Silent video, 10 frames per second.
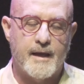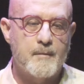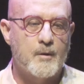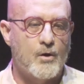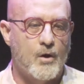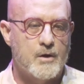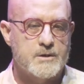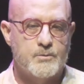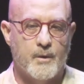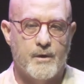cable
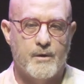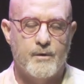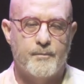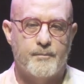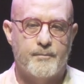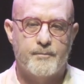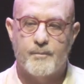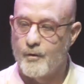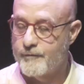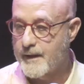cars were
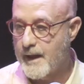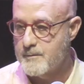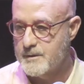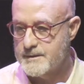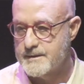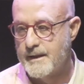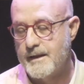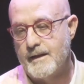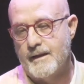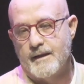off the cables,
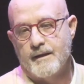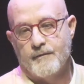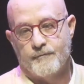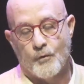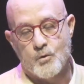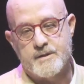4